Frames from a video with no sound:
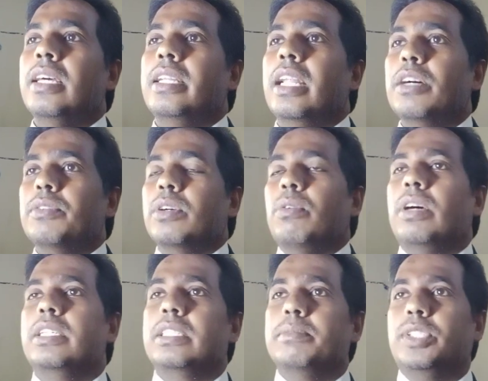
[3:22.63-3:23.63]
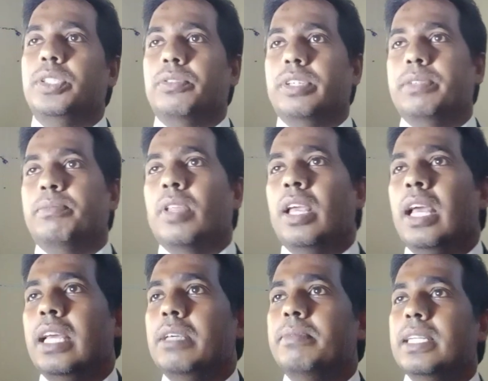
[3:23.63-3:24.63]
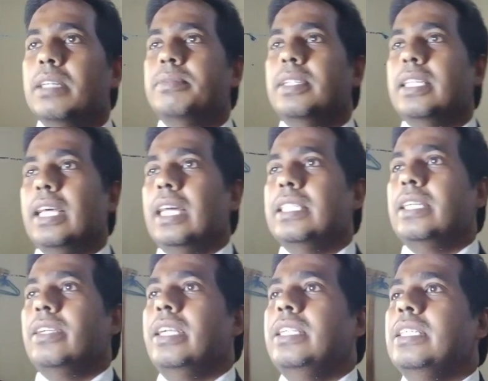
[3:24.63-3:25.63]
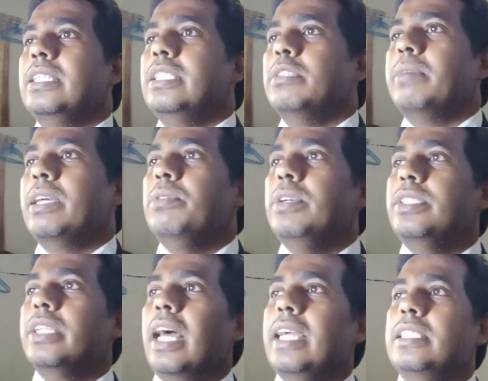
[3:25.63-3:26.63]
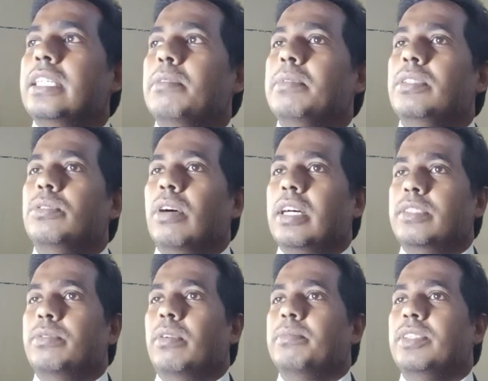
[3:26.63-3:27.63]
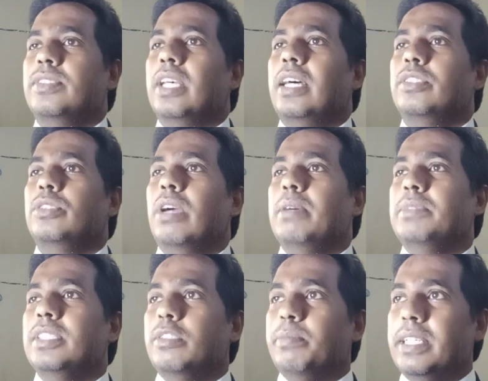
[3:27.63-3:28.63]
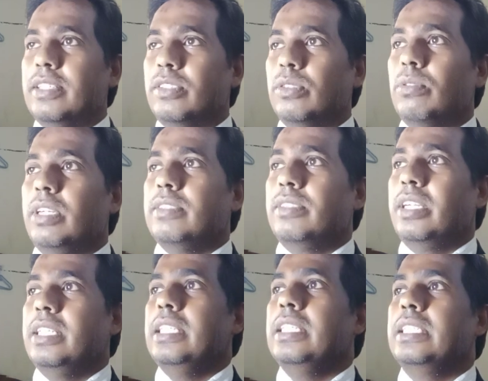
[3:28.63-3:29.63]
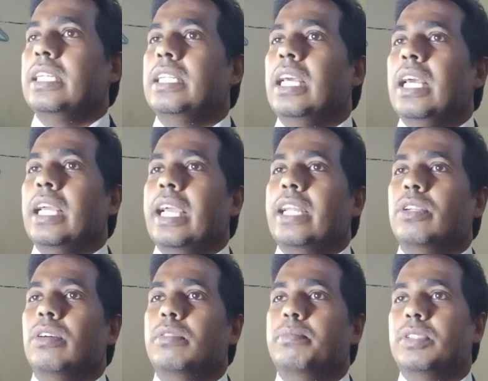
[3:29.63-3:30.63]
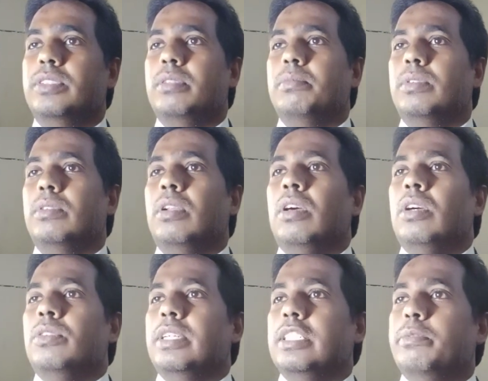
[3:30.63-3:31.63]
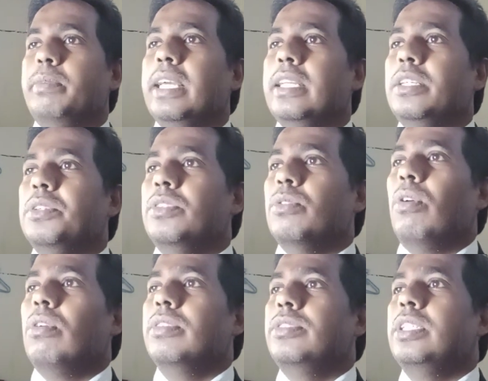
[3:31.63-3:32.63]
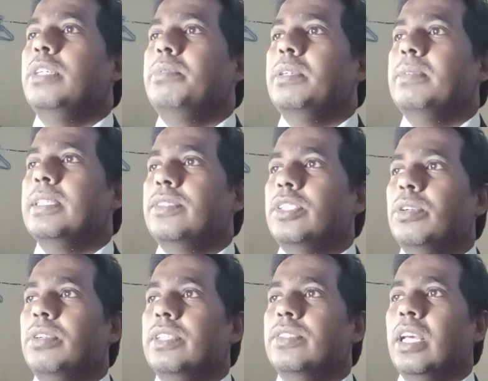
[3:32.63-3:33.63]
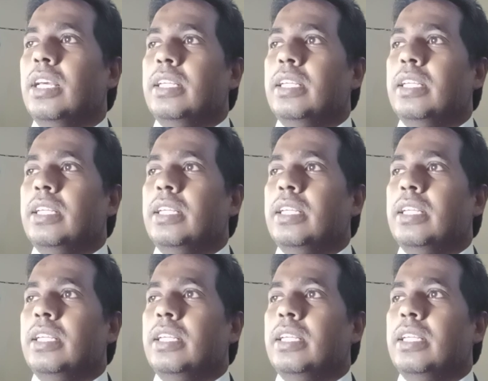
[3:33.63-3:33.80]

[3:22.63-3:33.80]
Now the quantum theory. Even after that, the radiation by which light travels to us from the sun through empty space, known as radiation, cannot possible to explain using all three previous theories.